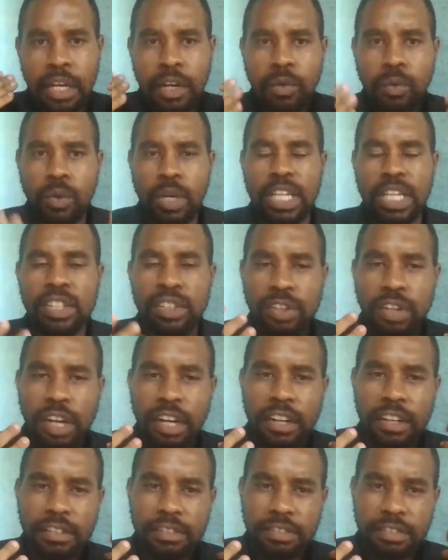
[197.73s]
when you
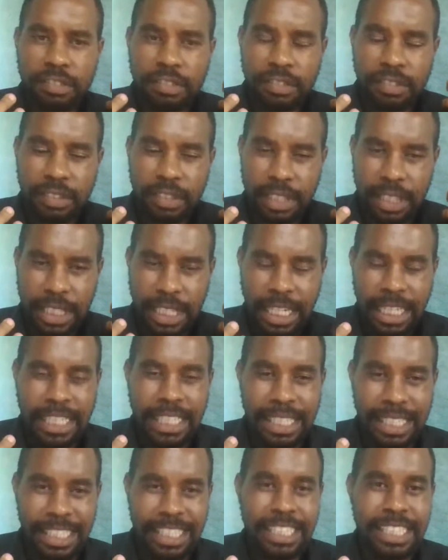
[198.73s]
have
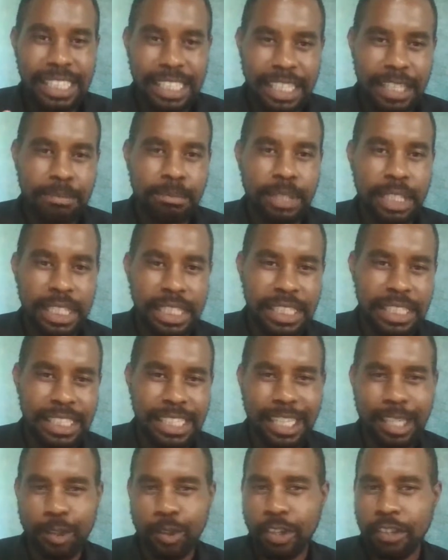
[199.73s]
done this same
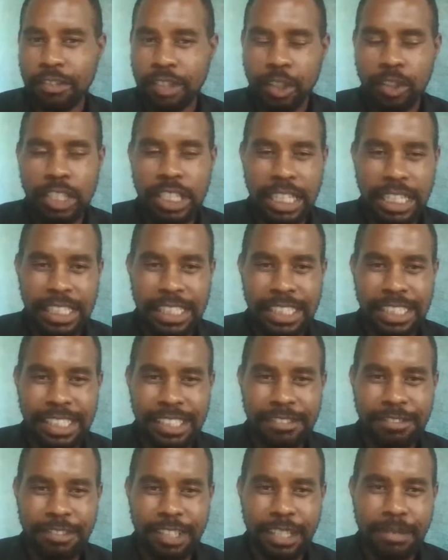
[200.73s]
thing that you have thought that
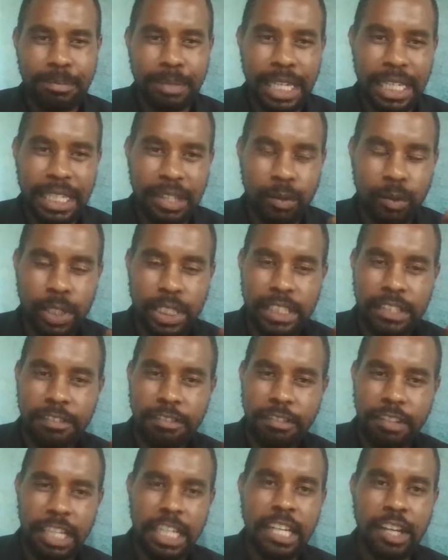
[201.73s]
it's free money
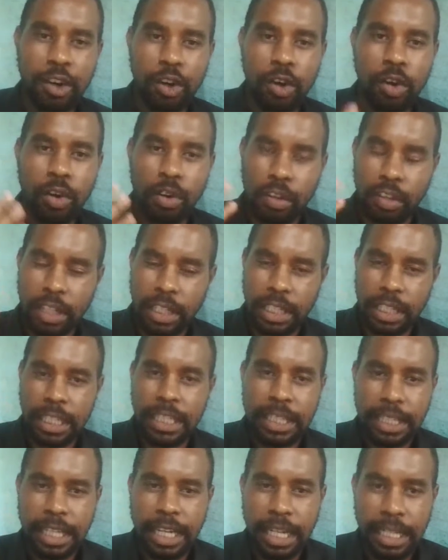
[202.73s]
with federal or
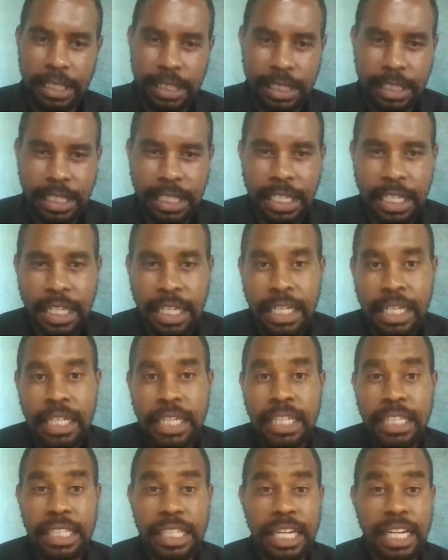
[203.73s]
state grants,
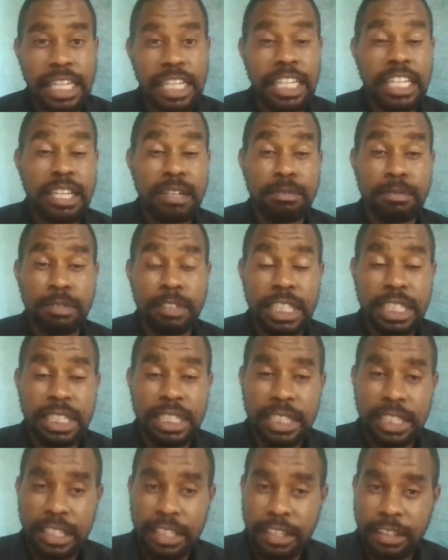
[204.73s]
it can end up
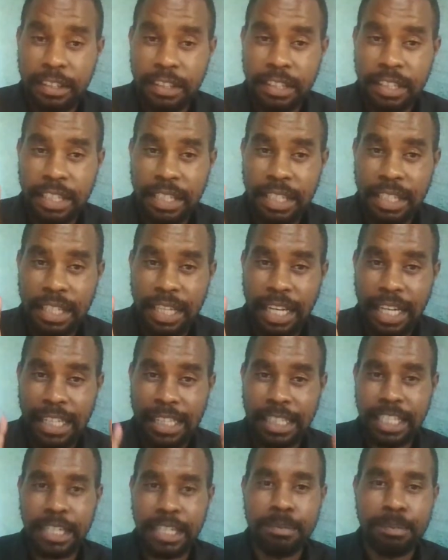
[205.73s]
being
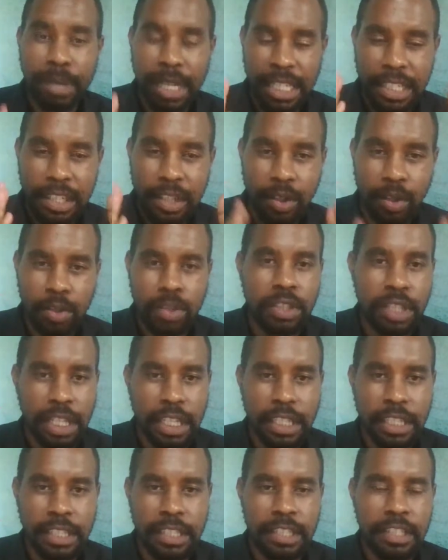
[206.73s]
extremely
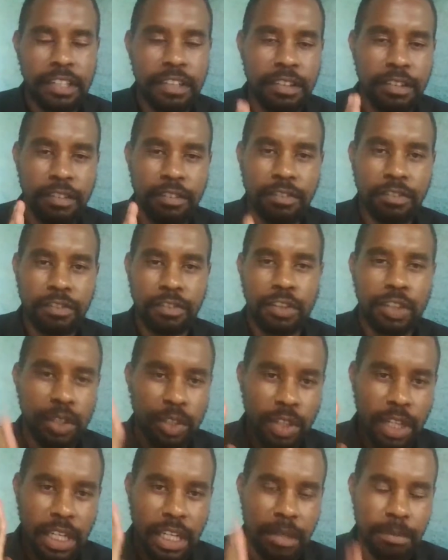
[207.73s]
costly for
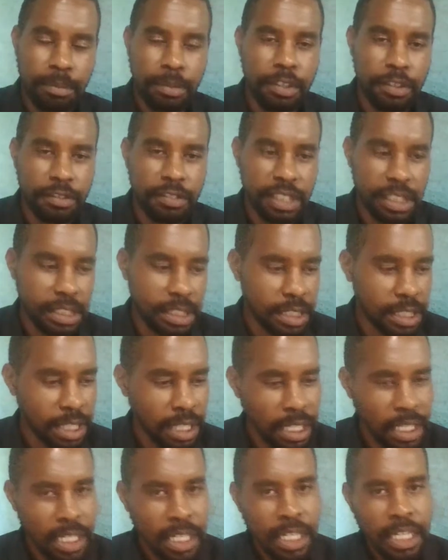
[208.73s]
your non-profit.
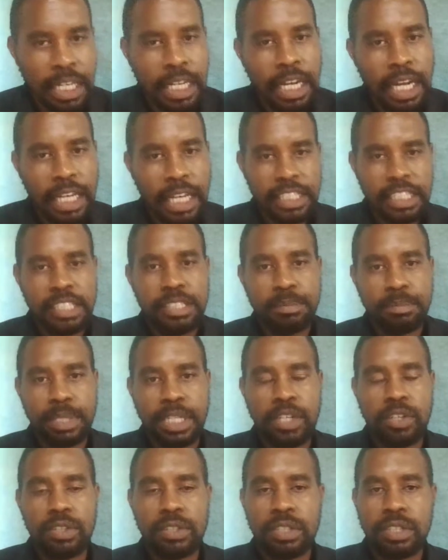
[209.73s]
And it's
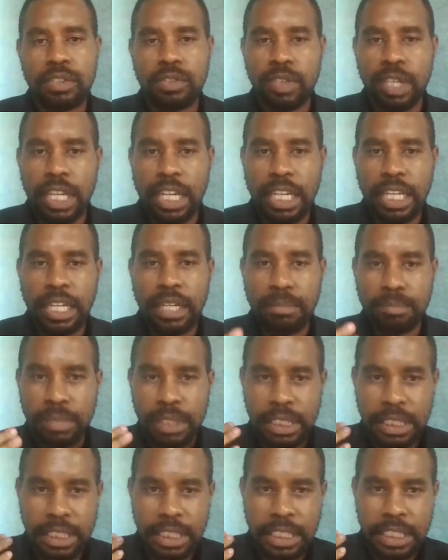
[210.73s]
because you will end up
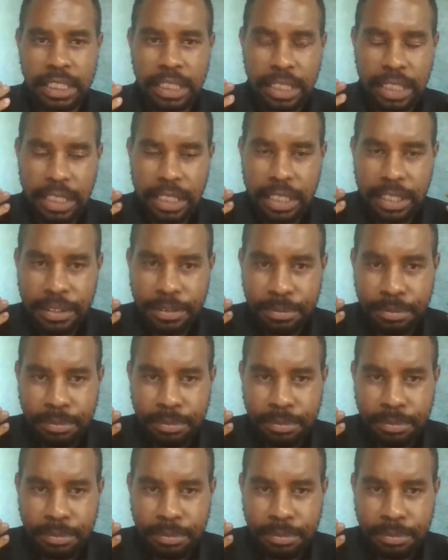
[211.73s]
in this